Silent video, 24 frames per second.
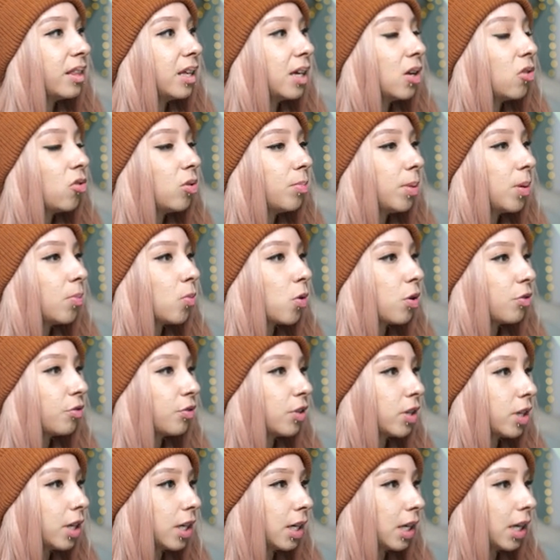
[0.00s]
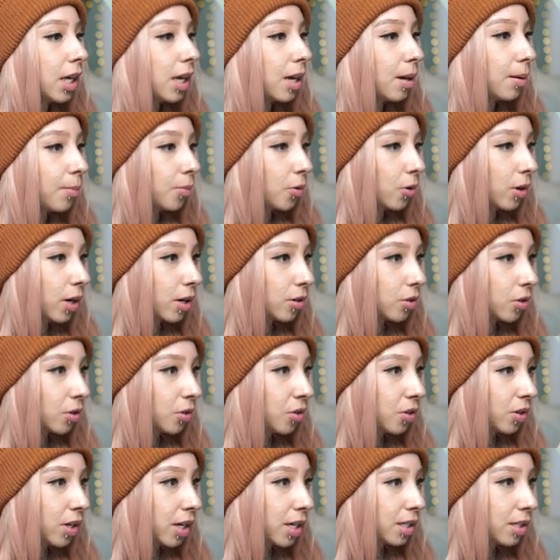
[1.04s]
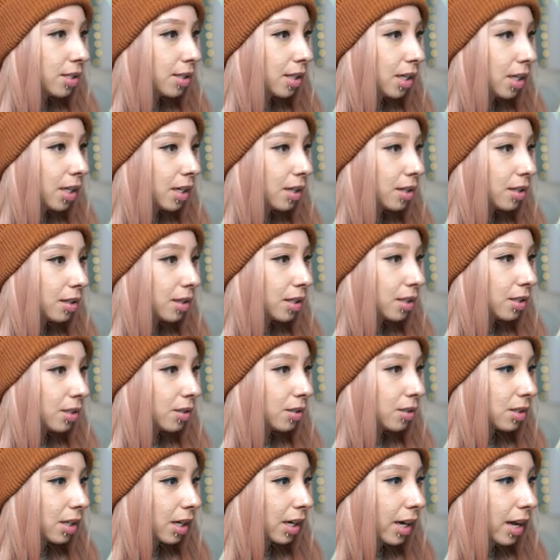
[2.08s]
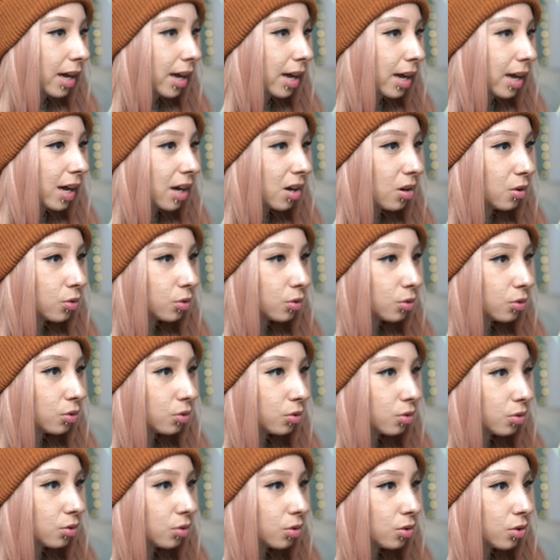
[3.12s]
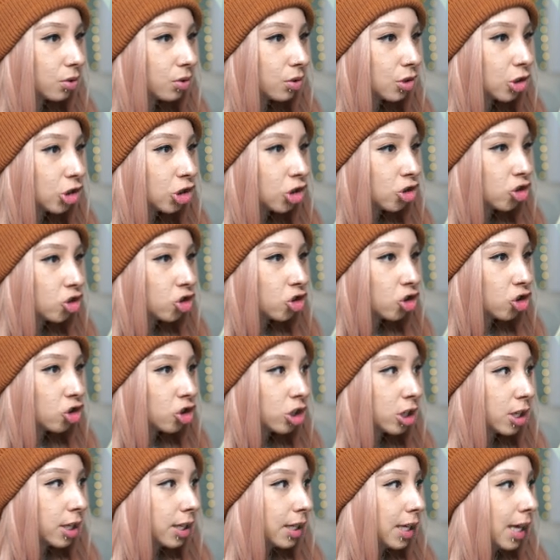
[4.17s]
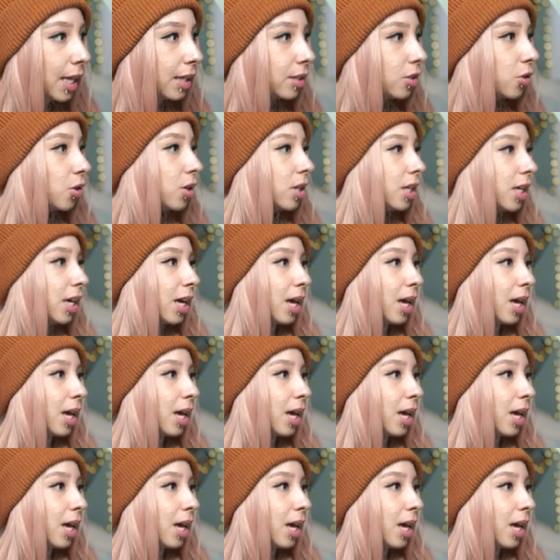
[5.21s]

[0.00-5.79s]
I think it would be more fun on a campground, don't you guys think? This is like a house. Yeah, let's go to the